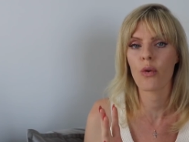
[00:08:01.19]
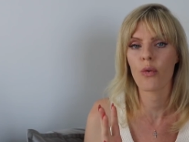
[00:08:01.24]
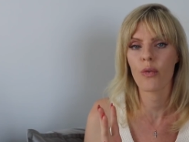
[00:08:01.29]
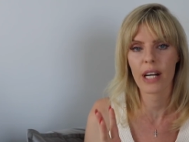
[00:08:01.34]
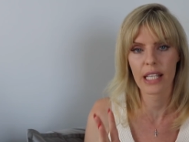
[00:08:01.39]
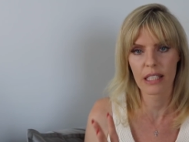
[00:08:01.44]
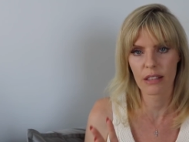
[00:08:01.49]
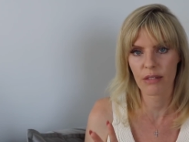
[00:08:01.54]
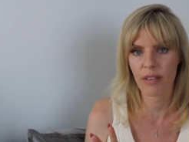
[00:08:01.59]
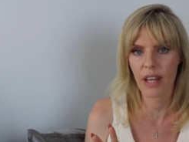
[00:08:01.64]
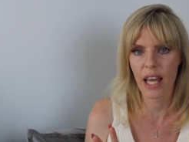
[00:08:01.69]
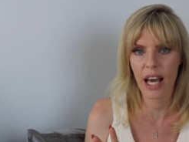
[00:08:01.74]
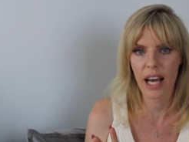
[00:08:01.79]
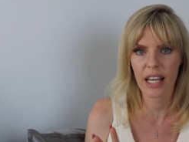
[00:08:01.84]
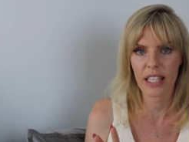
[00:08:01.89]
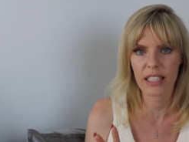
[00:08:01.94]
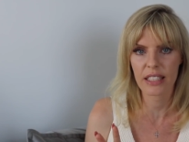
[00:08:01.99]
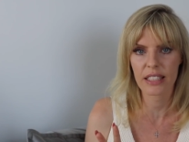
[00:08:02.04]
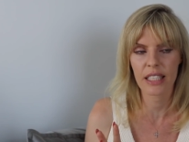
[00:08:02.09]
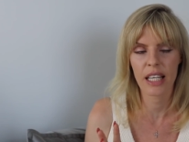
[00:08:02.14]
red
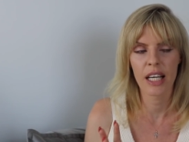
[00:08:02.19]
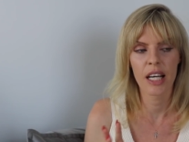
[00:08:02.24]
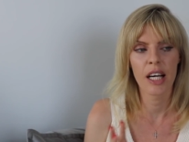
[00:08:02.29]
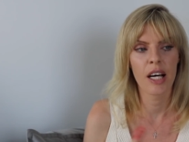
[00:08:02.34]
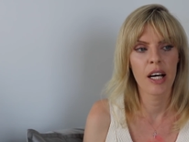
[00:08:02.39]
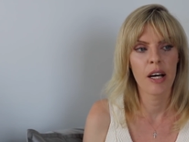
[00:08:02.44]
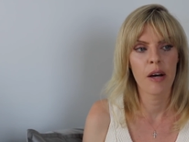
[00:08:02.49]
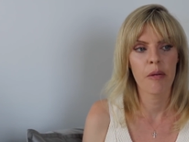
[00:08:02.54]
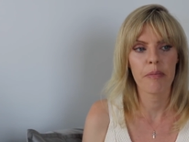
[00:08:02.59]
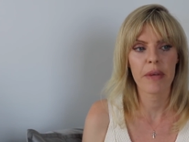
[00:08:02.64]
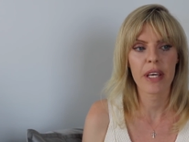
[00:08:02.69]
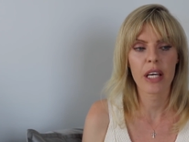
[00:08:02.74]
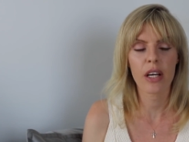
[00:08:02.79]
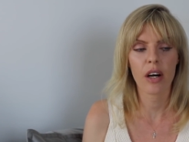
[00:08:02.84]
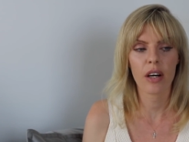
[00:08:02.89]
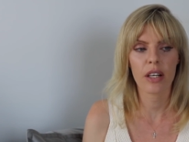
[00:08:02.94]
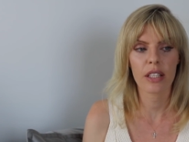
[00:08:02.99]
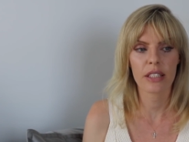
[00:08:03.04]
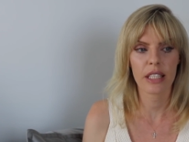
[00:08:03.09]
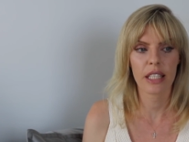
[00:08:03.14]
flags,
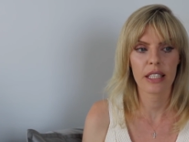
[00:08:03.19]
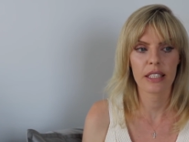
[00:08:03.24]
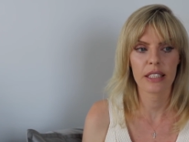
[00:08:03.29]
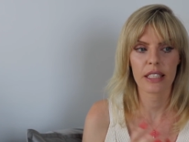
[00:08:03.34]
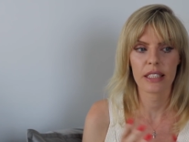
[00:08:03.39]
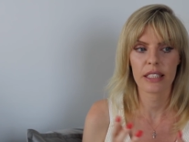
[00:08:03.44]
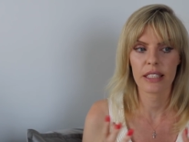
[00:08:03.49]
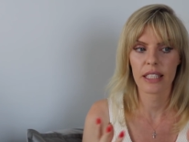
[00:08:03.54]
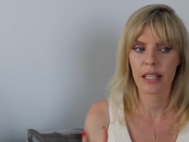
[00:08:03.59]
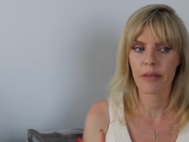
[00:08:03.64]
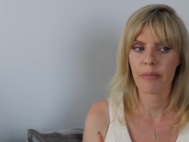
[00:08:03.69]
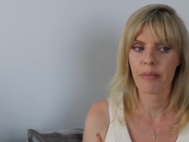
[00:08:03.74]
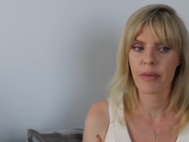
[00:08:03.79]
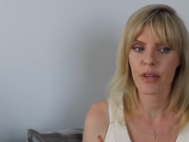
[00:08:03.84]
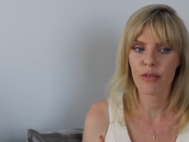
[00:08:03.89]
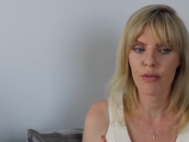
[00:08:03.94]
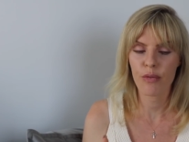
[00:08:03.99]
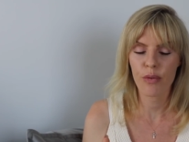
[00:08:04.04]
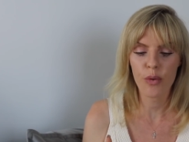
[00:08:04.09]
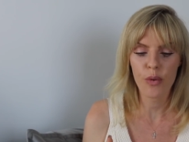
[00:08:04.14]
because as I said
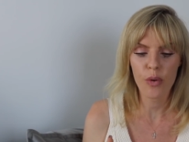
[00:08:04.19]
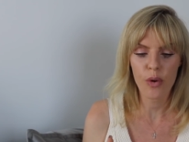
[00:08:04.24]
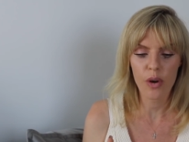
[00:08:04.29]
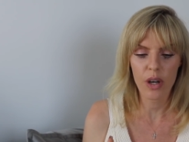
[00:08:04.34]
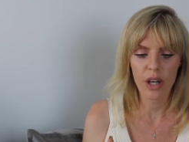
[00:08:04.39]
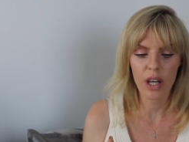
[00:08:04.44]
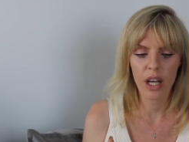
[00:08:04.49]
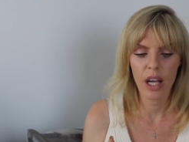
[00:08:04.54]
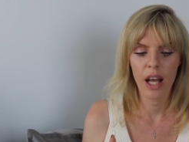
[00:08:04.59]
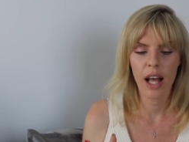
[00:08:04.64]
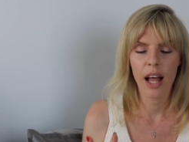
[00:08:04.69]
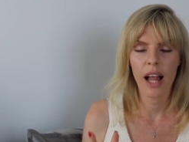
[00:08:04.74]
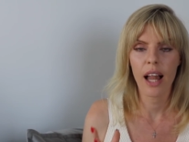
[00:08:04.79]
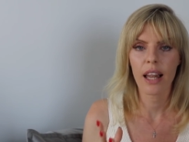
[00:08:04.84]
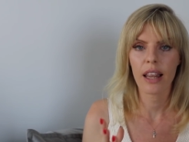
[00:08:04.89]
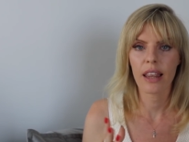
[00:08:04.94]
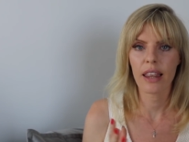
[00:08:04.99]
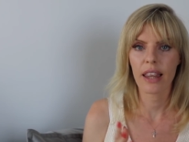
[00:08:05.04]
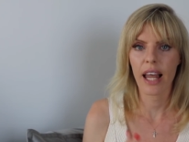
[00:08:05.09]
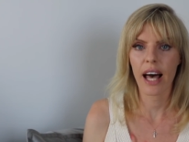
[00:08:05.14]
before,
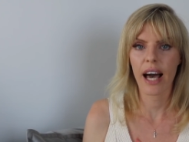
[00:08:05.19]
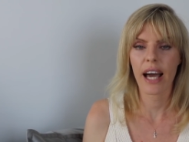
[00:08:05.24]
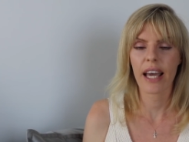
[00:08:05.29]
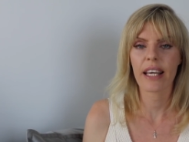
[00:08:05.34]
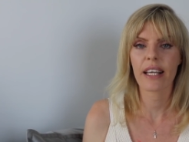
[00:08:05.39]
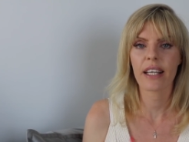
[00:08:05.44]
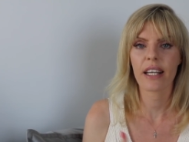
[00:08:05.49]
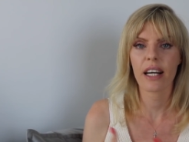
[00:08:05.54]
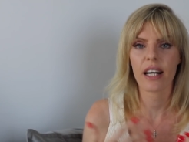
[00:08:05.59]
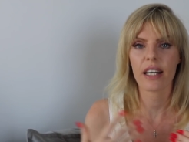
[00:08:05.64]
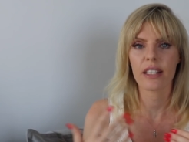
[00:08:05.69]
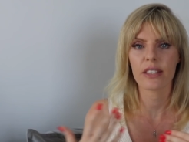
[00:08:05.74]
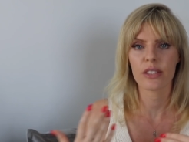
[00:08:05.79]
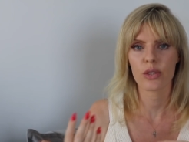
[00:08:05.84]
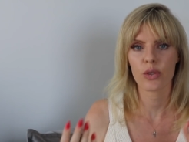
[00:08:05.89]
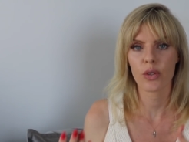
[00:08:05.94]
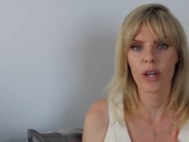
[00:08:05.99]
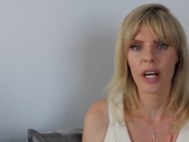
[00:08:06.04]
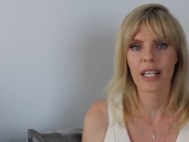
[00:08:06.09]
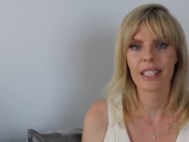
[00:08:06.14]
like
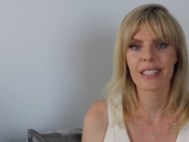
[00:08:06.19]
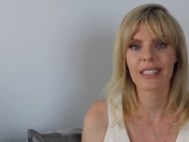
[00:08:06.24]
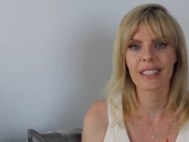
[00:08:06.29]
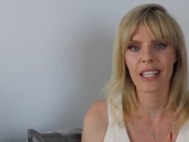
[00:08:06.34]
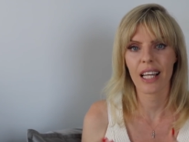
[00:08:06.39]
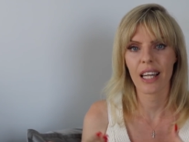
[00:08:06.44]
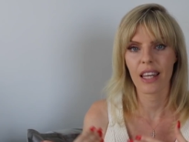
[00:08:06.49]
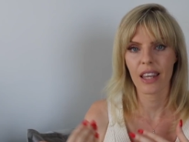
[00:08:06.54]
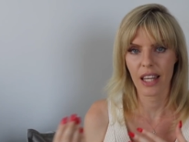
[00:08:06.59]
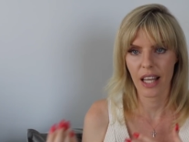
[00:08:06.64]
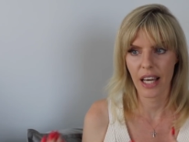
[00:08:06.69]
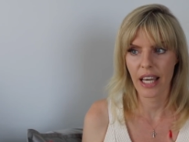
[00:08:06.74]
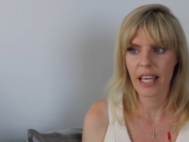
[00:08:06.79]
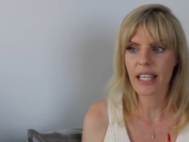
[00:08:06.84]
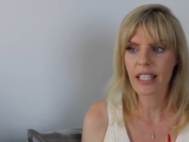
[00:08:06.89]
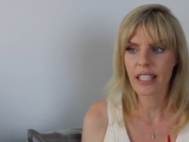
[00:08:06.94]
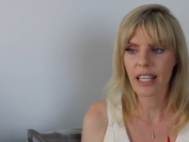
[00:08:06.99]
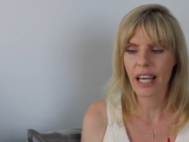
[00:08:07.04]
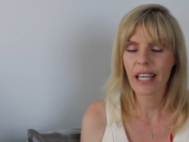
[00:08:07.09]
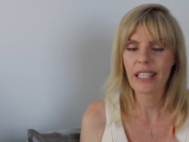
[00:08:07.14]
attracts
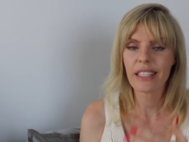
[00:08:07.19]
like.